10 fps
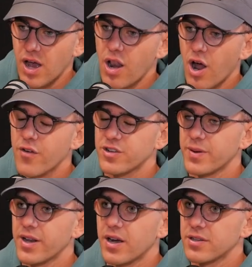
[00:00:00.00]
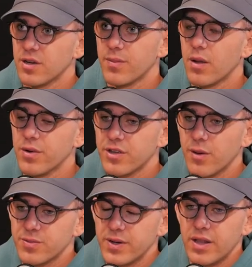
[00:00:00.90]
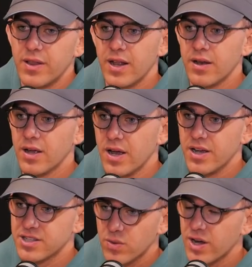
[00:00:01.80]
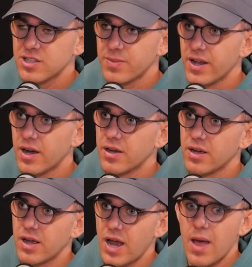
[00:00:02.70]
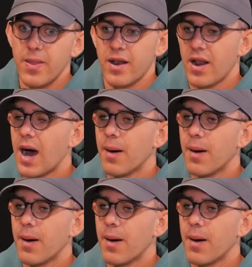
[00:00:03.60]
an overspinner, so bowling with top spin, and then a square spinner, and then an